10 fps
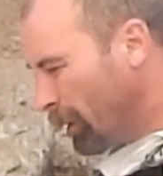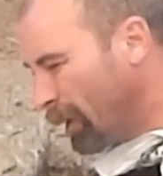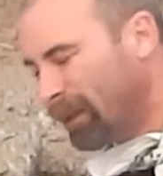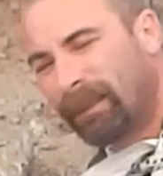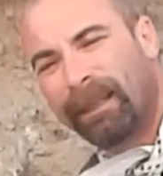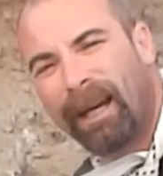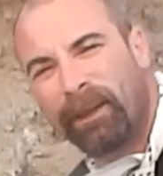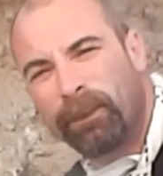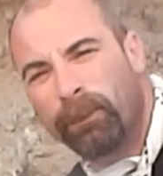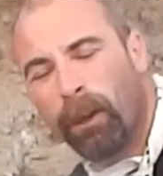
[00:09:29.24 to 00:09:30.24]
But like I said,
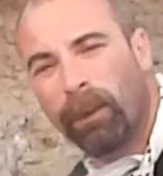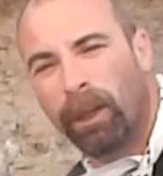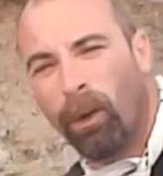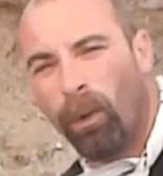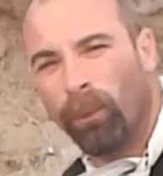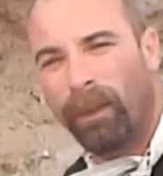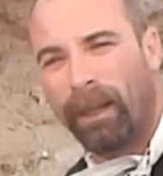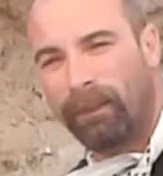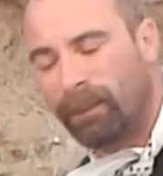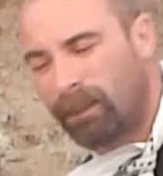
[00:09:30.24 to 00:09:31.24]
I do know the gold
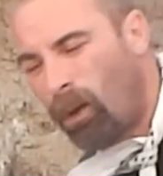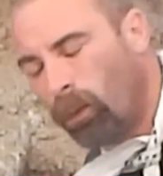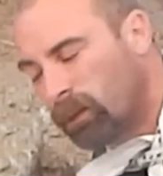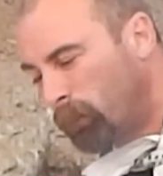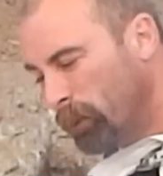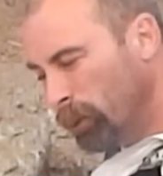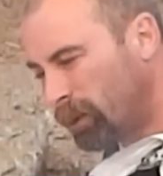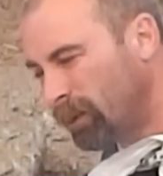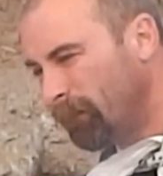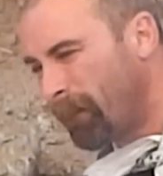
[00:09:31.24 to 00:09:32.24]
that this hole is
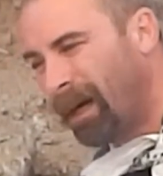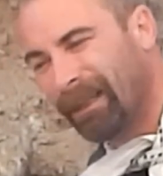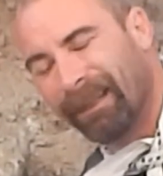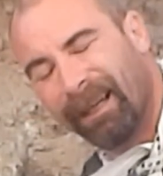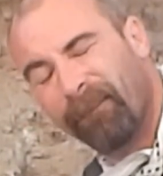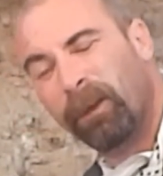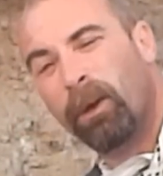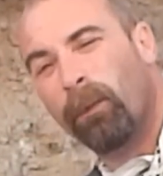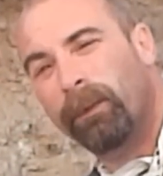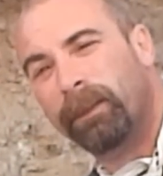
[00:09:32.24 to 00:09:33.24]
producing. I love the
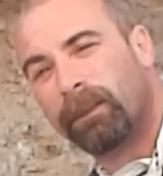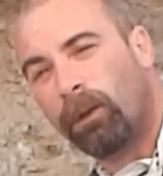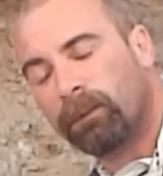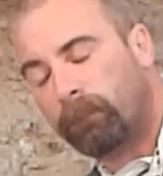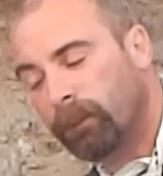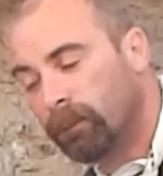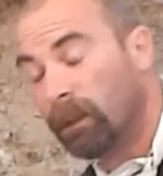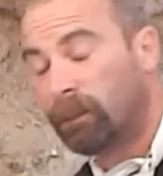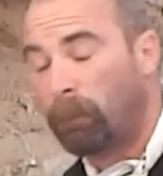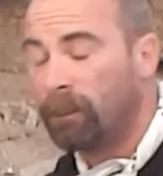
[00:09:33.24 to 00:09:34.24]
gold that this hole is
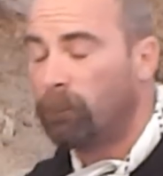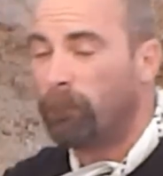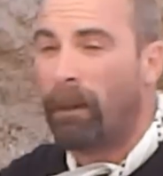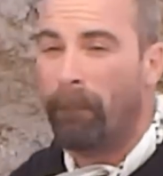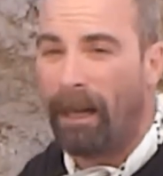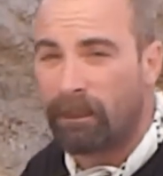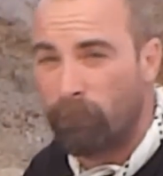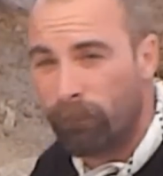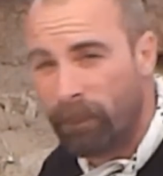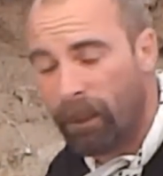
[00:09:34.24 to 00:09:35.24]
producing, especially with my
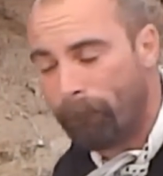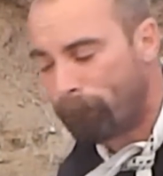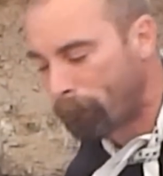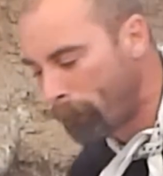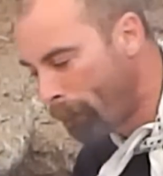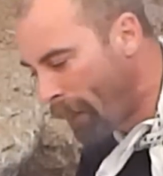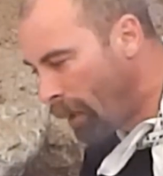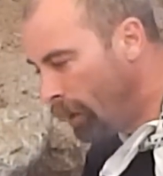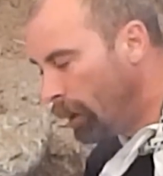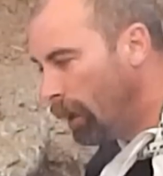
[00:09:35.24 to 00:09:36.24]
mats moved up.
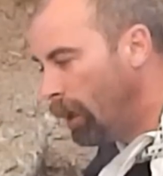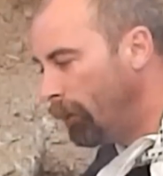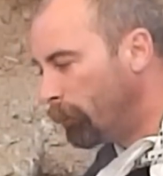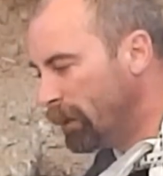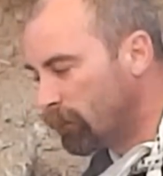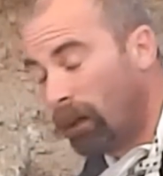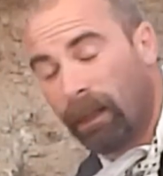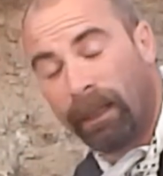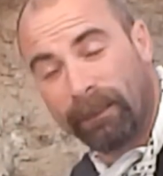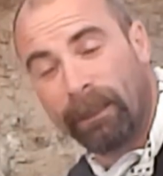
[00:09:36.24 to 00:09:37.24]
And the reason
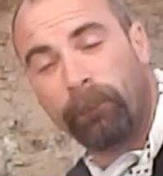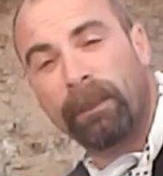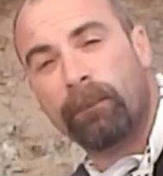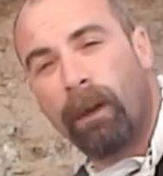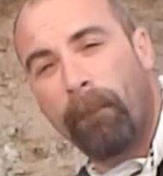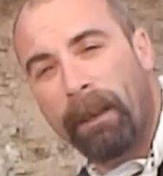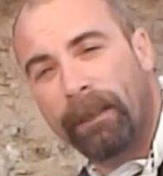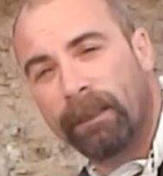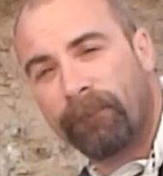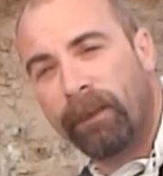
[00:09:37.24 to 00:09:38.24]
why, like I said, the reason why I
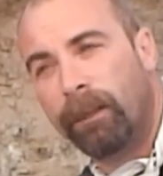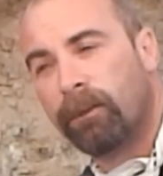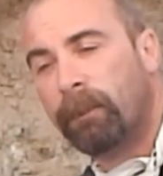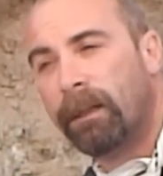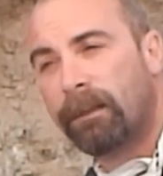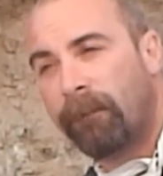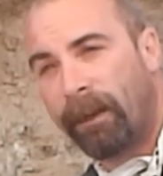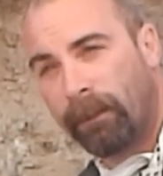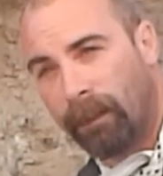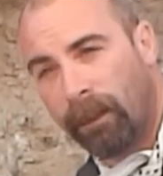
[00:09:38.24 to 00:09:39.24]
made this video is because I've
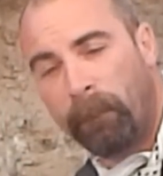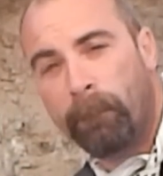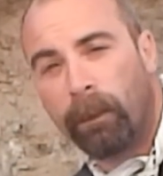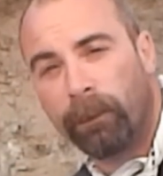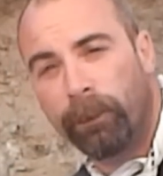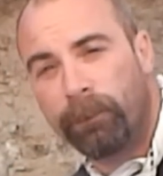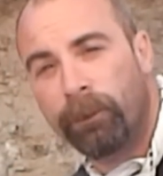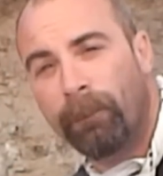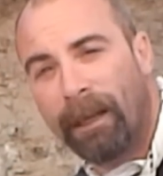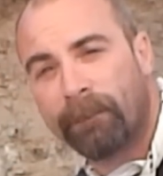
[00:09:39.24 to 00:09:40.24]
had a lot of people on
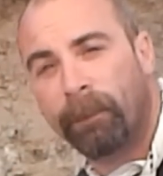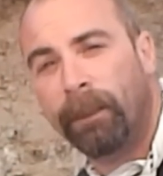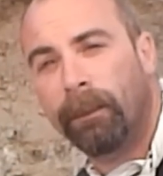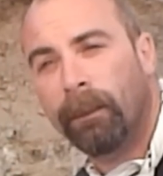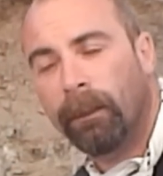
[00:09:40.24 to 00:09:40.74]
YouTube ask me,